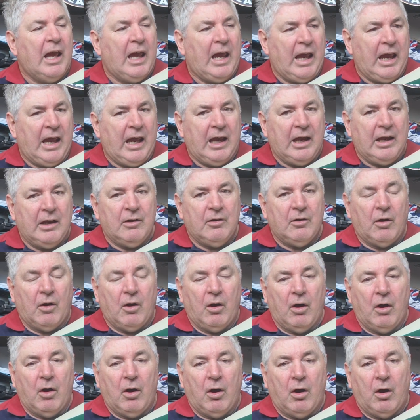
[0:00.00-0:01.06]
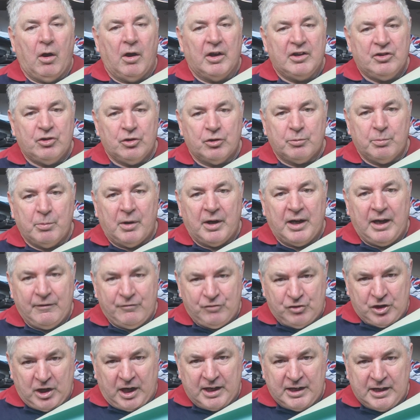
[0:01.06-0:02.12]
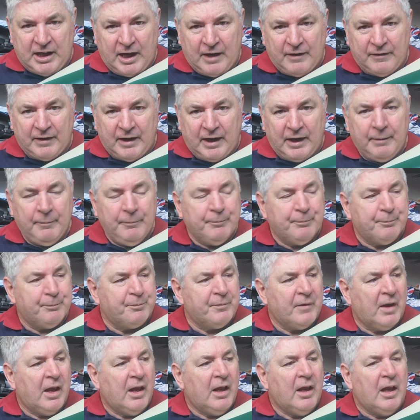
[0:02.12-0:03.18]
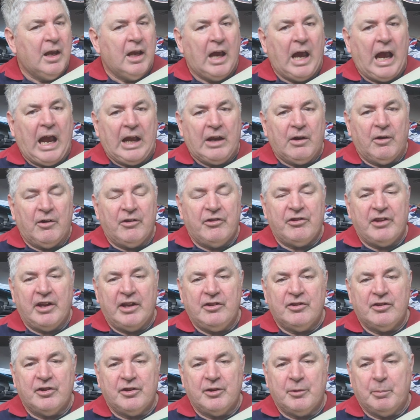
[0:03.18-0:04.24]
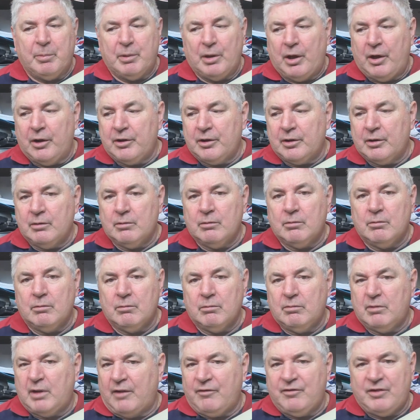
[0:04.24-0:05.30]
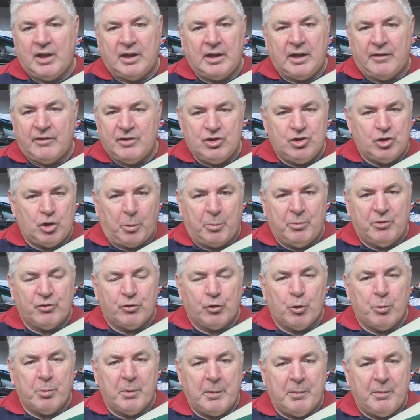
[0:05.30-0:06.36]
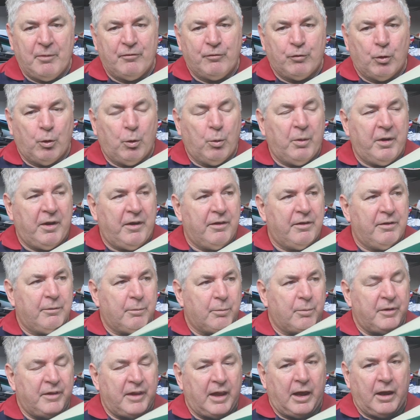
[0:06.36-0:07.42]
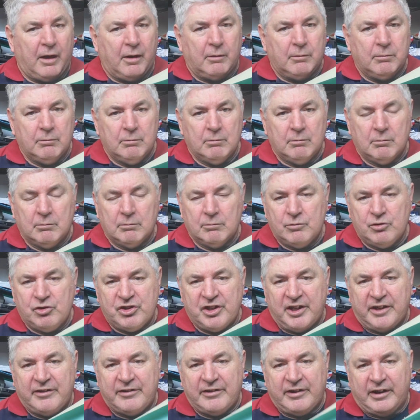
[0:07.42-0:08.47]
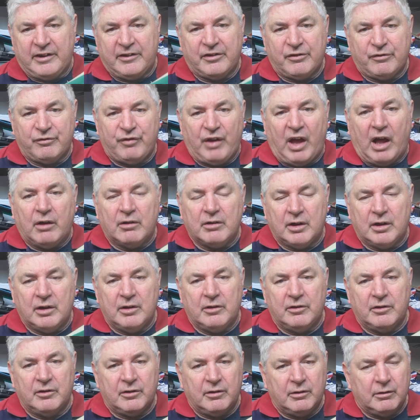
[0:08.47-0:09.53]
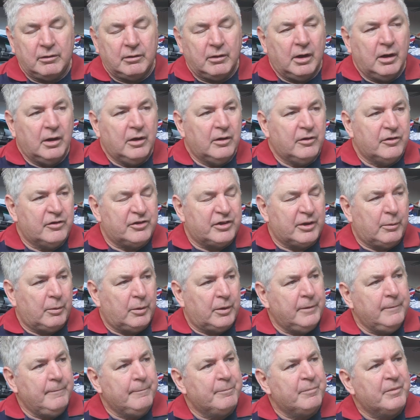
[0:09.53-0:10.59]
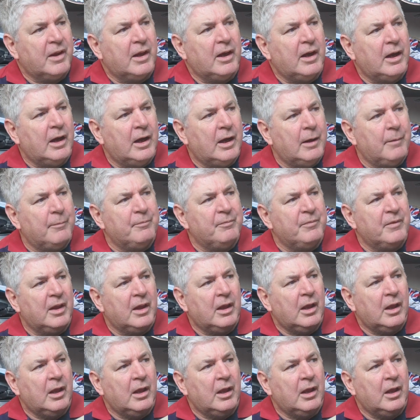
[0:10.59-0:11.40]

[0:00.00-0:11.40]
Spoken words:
and I took my FJ down there and I said to the bloke, they've done other jobs for me before with our G6 Falcon and so on.